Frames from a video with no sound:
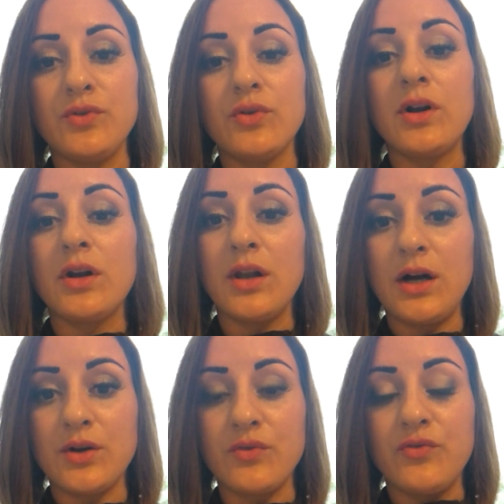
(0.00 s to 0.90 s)
you a
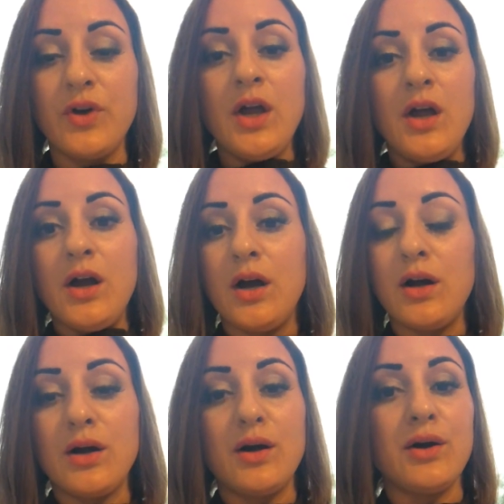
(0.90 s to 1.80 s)
lot of
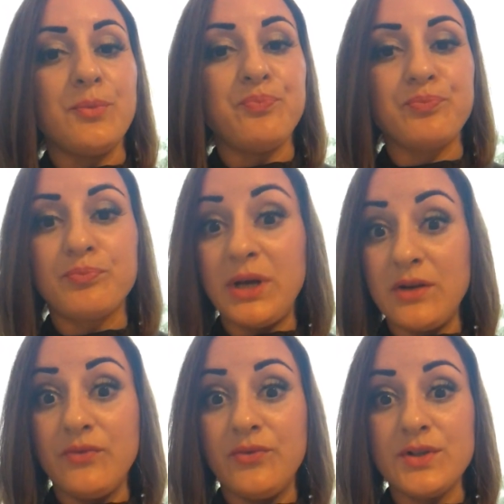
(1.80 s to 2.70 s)

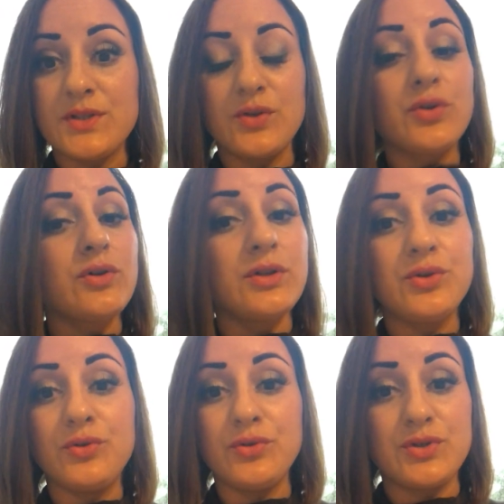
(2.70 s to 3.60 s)
benefits, not only
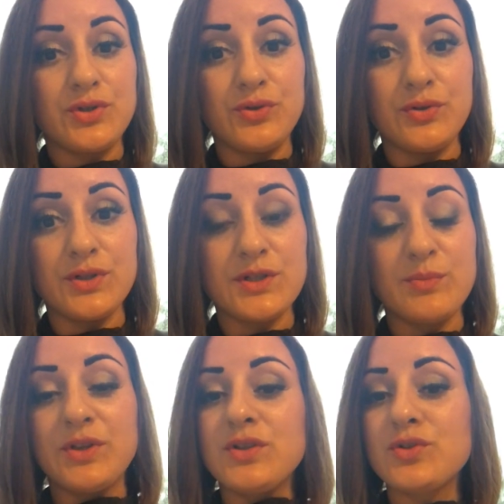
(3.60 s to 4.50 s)
to your students,
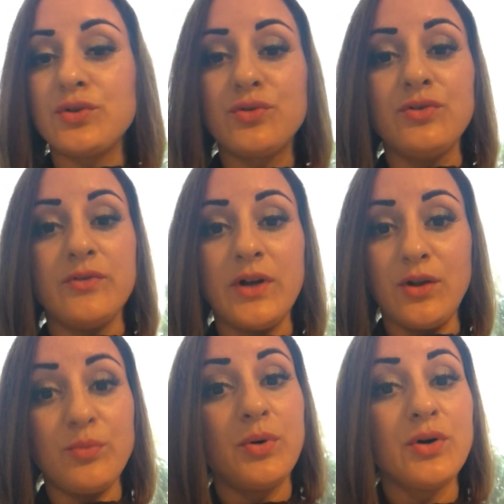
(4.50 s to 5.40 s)
but it's going to
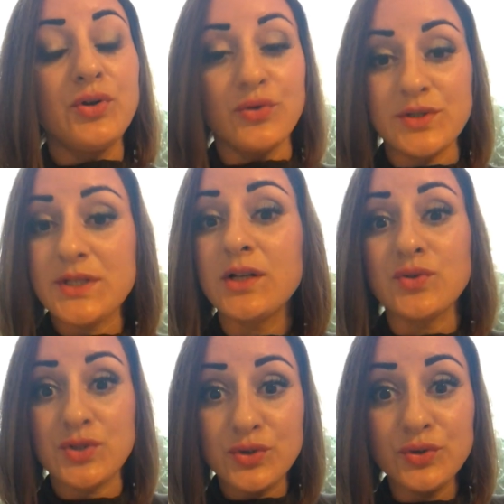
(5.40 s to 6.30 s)
develop your
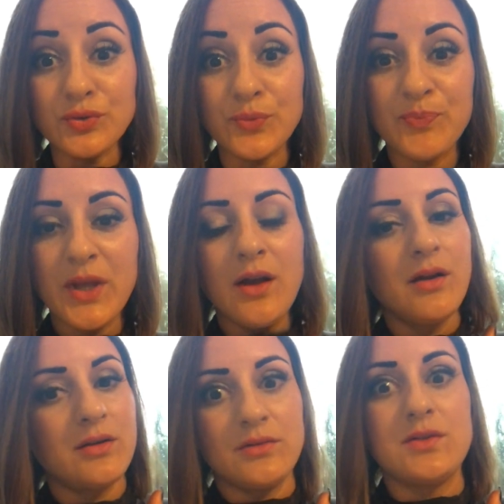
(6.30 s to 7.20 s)
skills too.
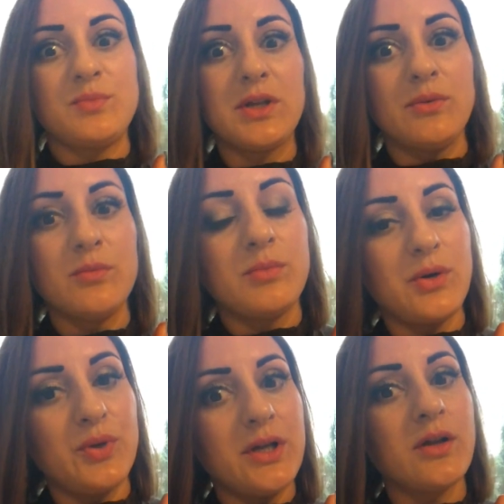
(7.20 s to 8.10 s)
Not to speak
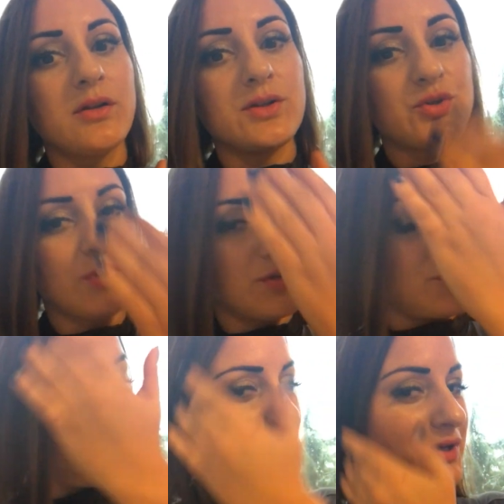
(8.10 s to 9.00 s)
about English,
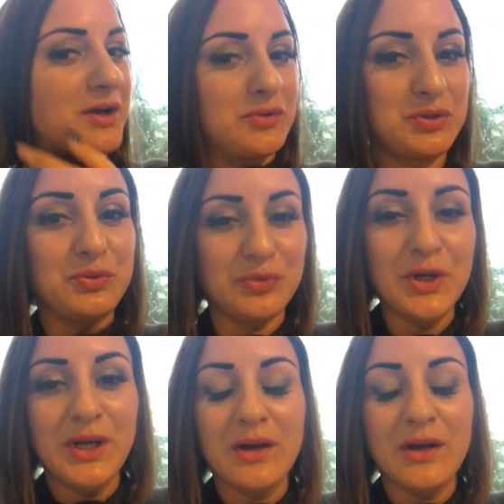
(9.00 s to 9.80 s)
because you will have to